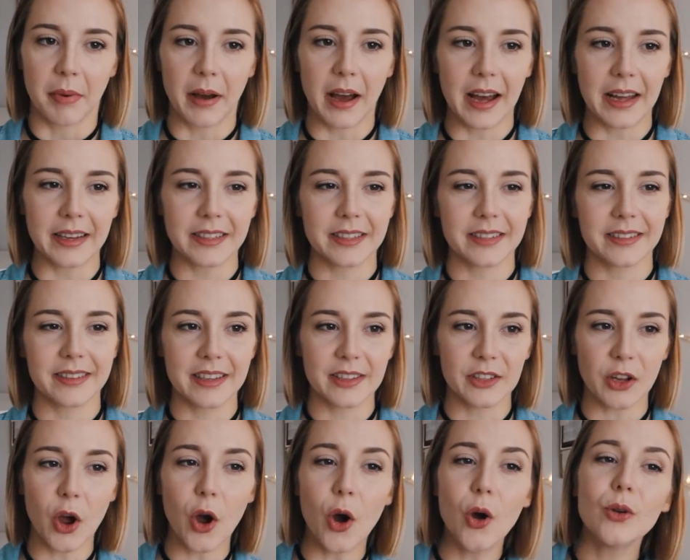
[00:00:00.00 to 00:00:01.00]
But
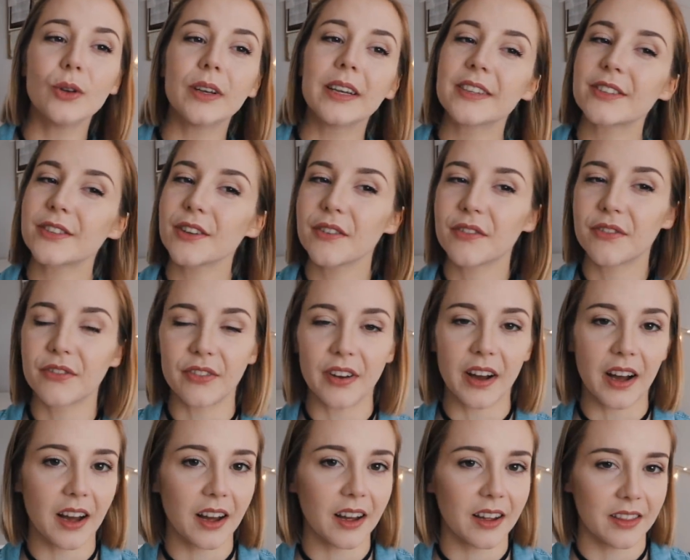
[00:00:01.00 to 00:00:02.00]
there's only so
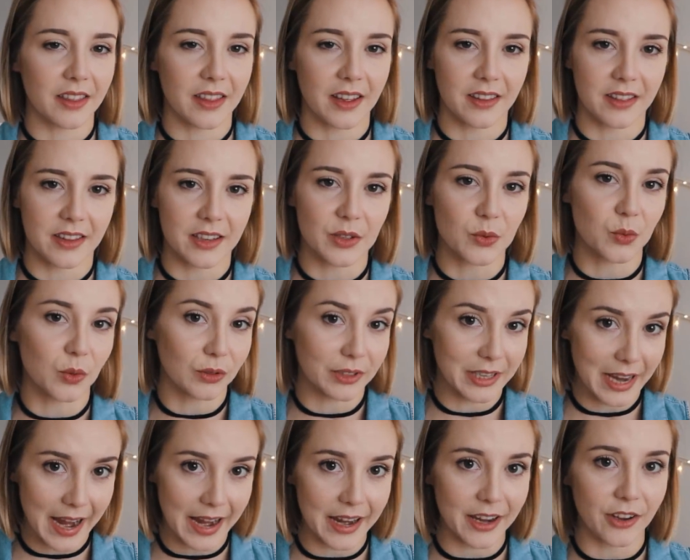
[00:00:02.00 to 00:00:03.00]
far that this will
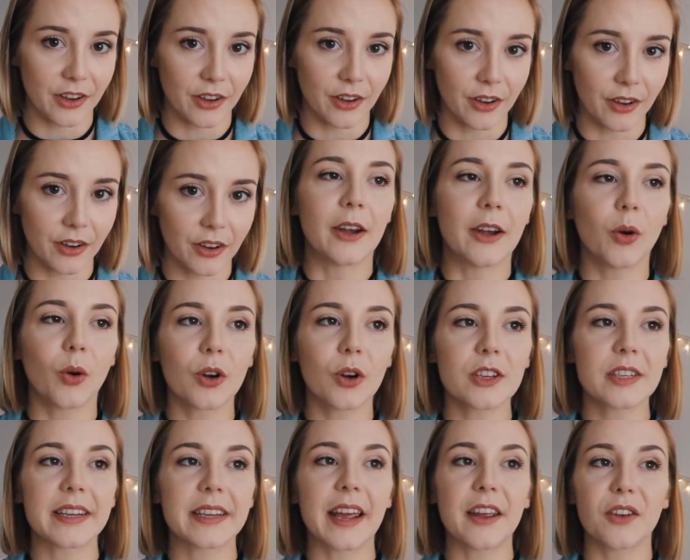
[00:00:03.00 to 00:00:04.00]
take you. In order
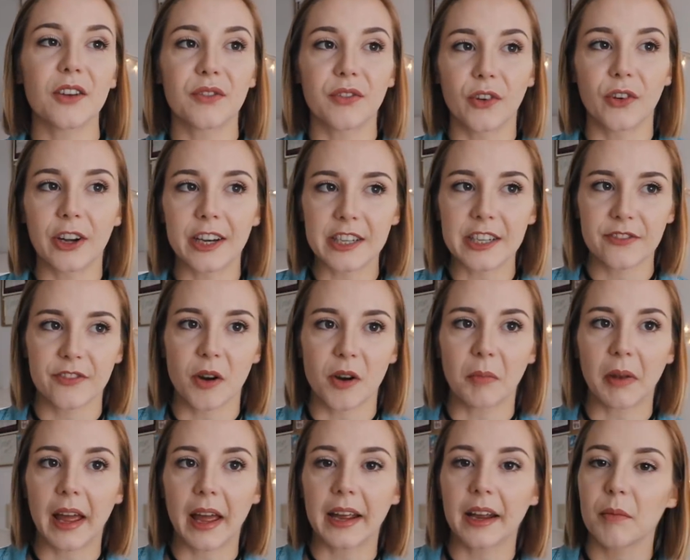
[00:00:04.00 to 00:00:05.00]
to get your footage from
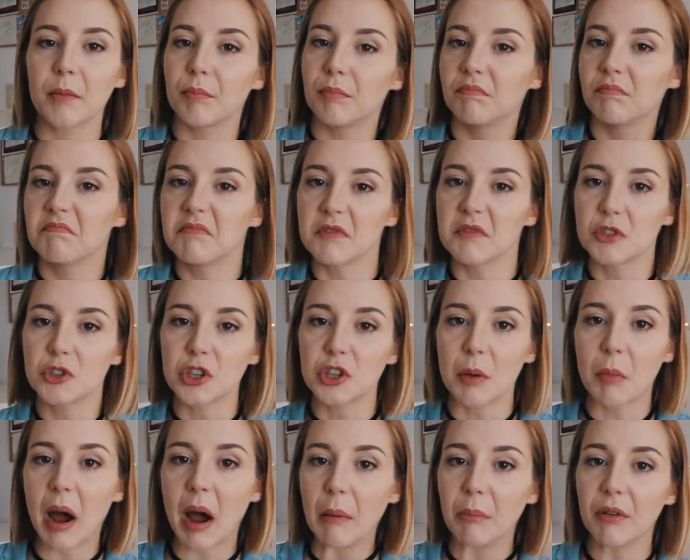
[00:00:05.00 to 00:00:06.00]
like
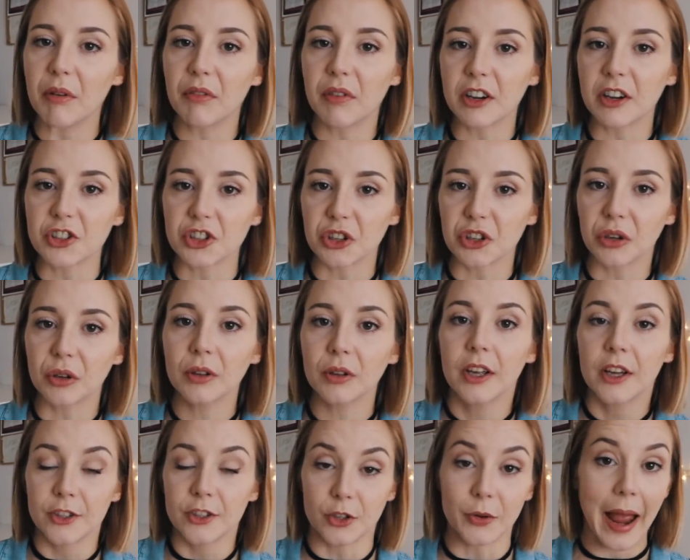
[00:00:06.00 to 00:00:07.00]
semi-professional
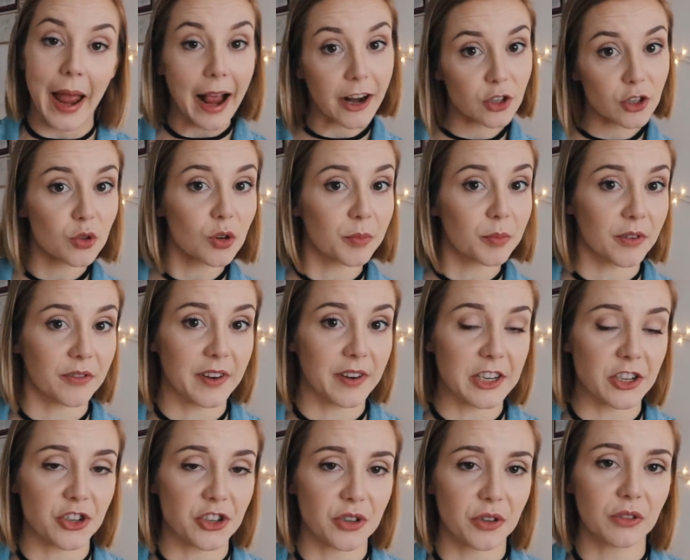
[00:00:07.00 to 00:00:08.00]
to actual
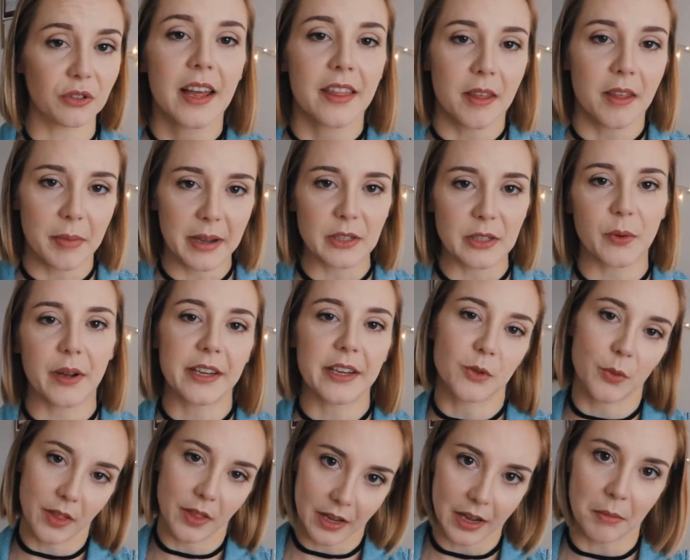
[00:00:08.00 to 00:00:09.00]
professional, the best way
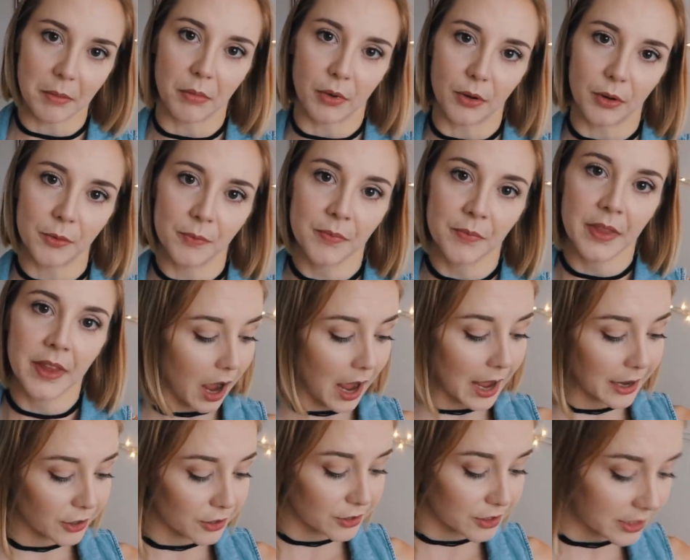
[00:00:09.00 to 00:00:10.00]
is with a gimbal. I